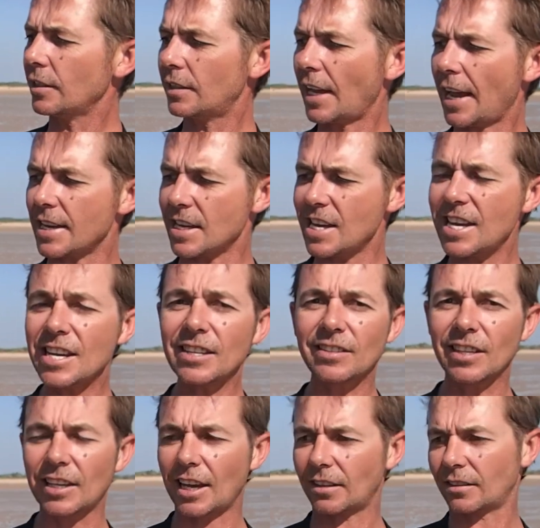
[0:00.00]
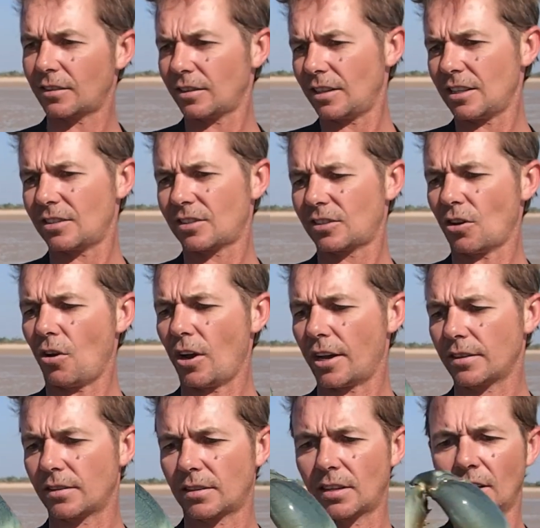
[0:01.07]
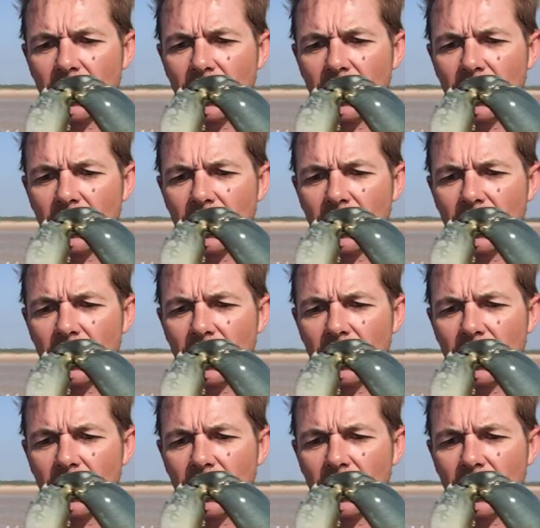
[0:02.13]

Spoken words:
take years to get to this size.